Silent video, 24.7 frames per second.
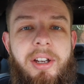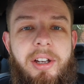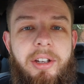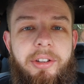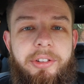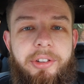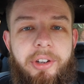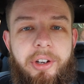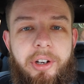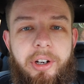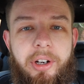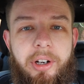
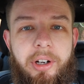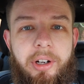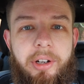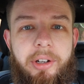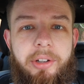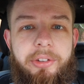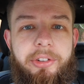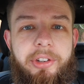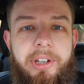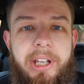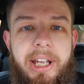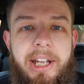So
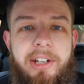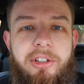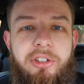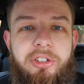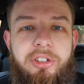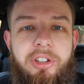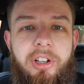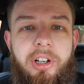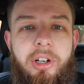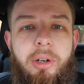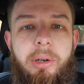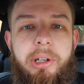today,
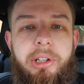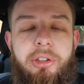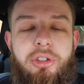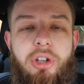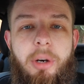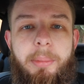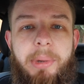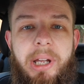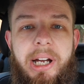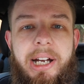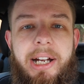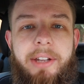just a quick
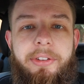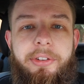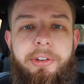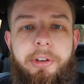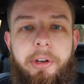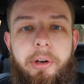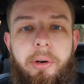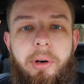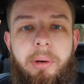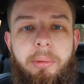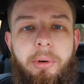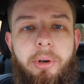job that I had to
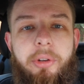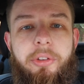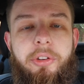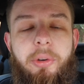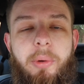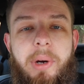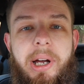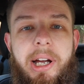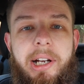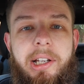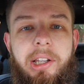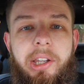do. I'm going
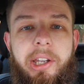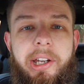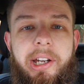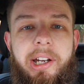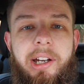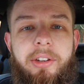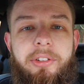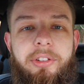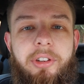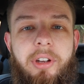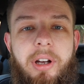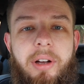to work
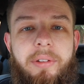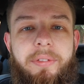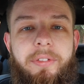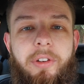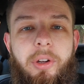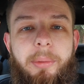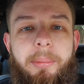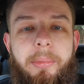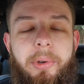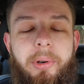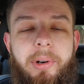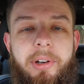later, so I'll
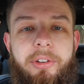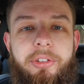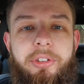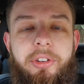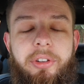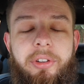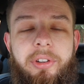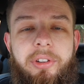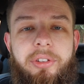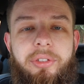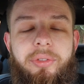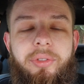film the rest
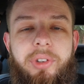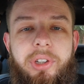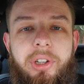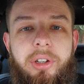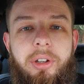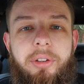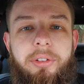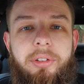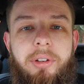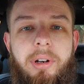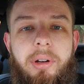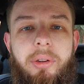of this
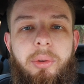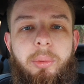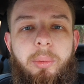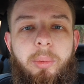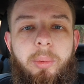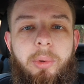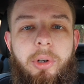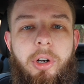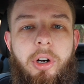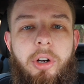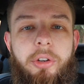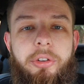video throughout the
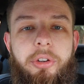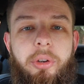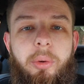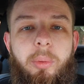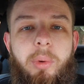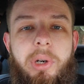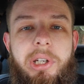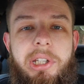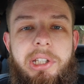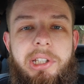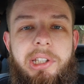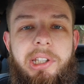course of the
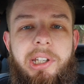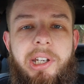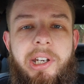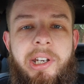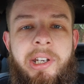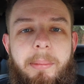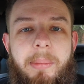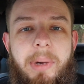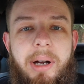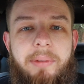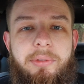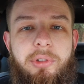week.
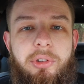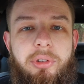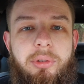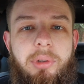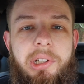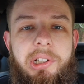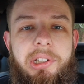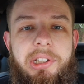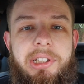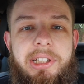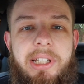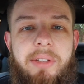I've just
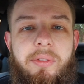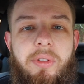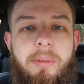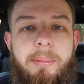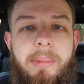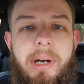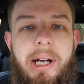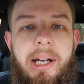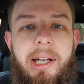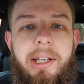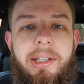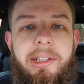quickly
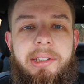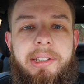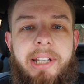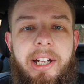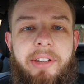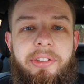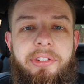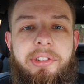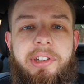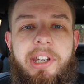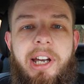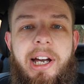given my
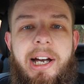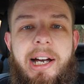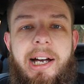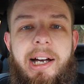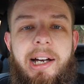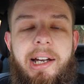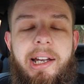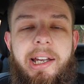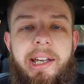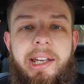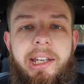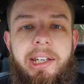dad's
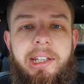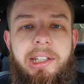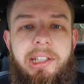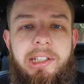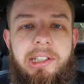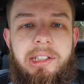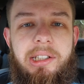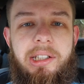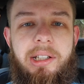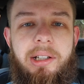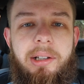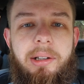car
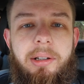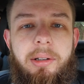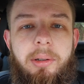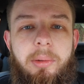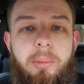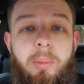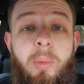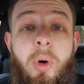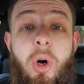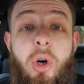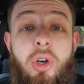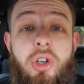a
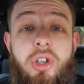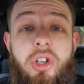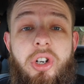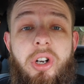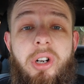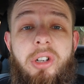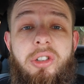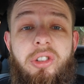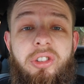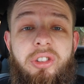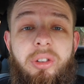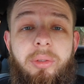
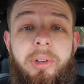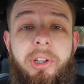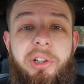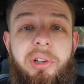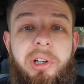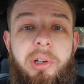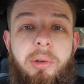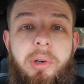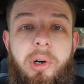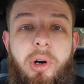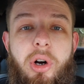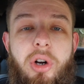wash, just a really
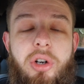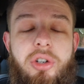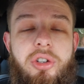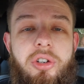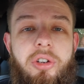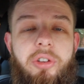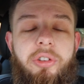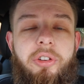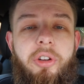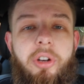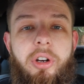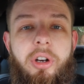quick
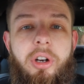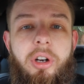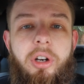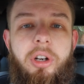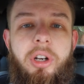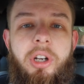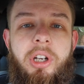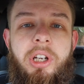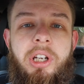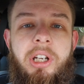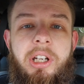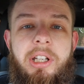wash. So
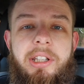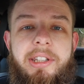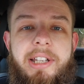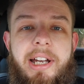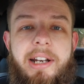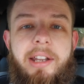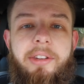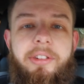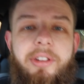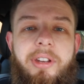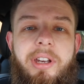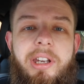
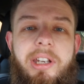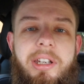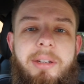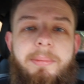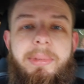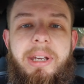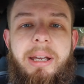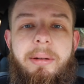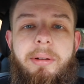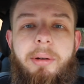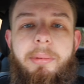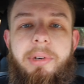dad has a
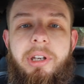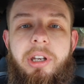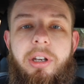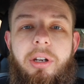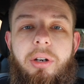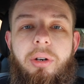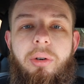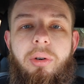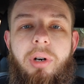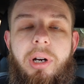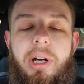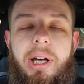
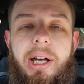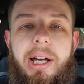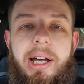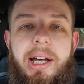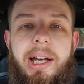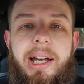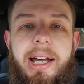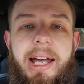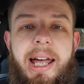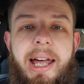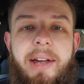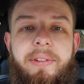BMW
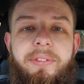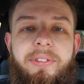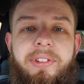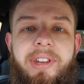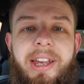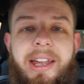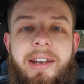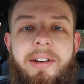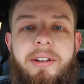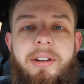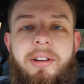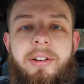
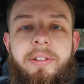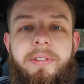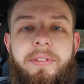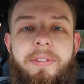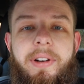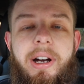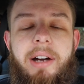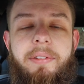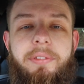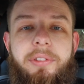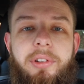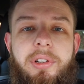F10
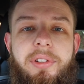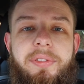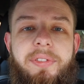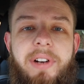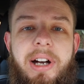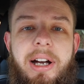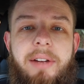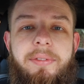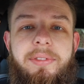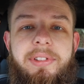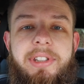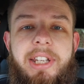
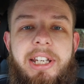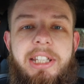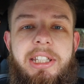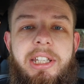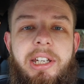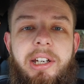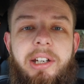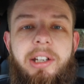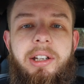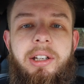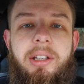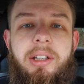
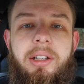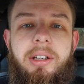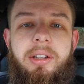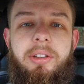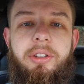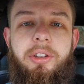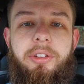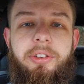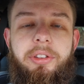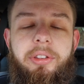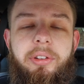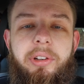535D,
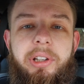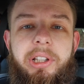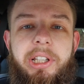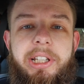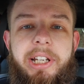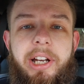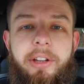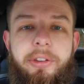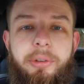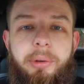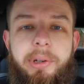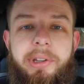so it's 3
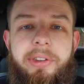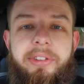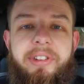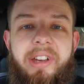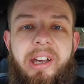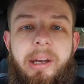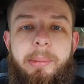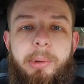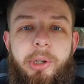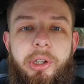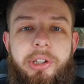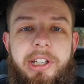litre twin
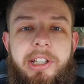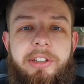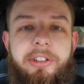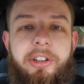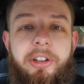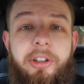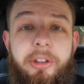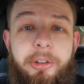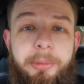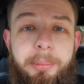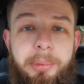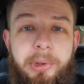turbo
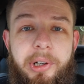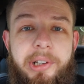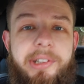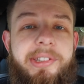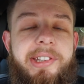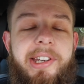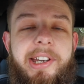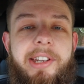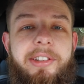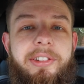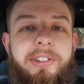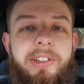diesel. It's pretty
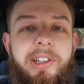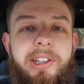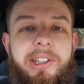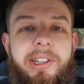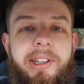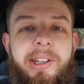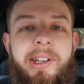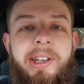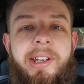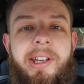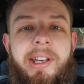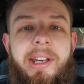
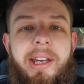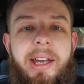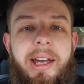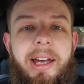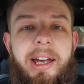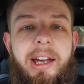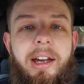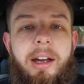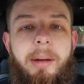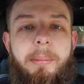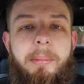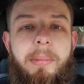tasty,
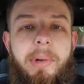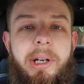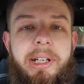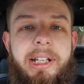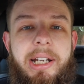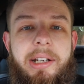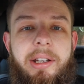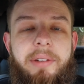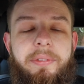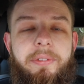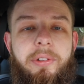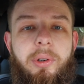and he
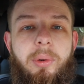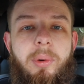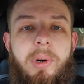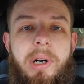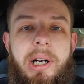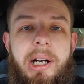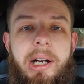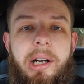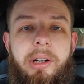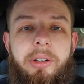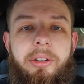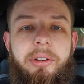had it for a
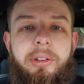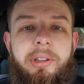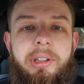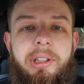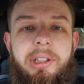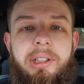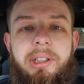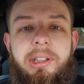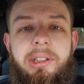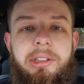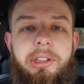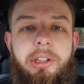while.
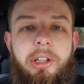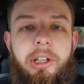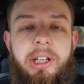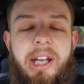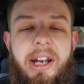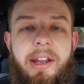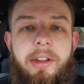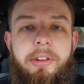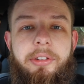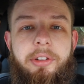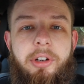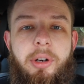You know, he
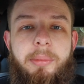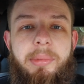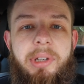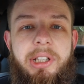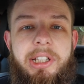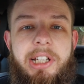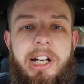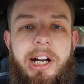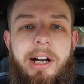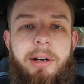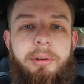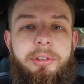had it as a
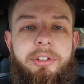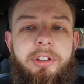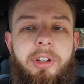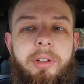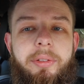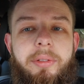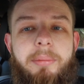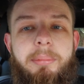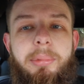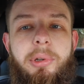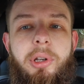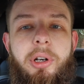company car. He was
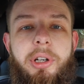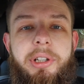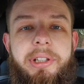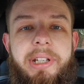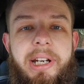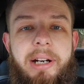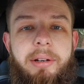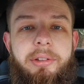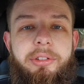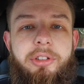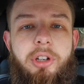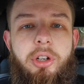self-employed.
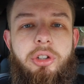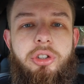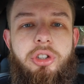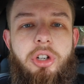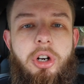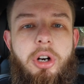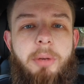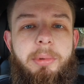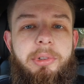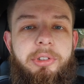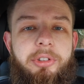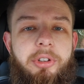Now he's got a
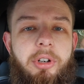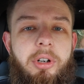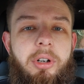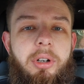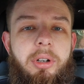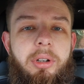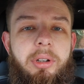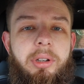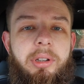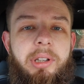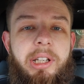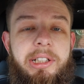job. He's
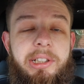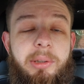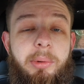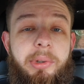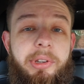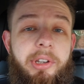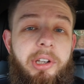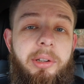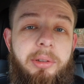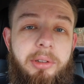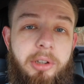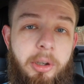got, like,
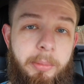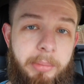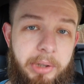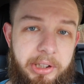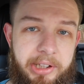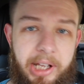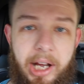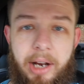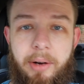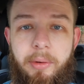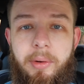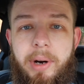with a
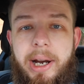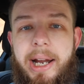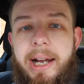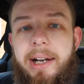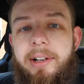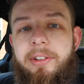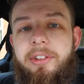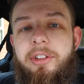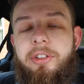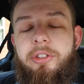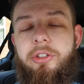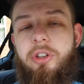company
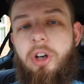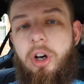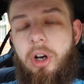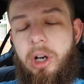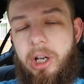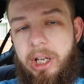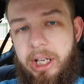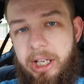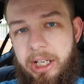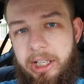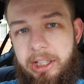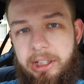direct, he's got
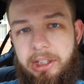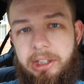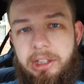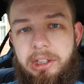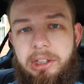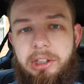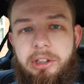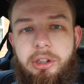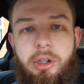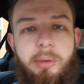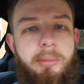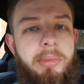
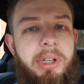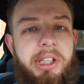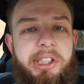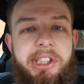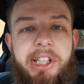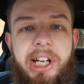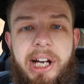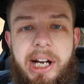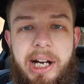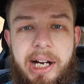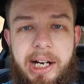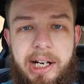a company
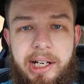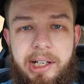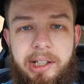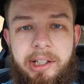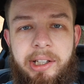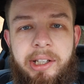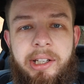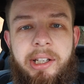car.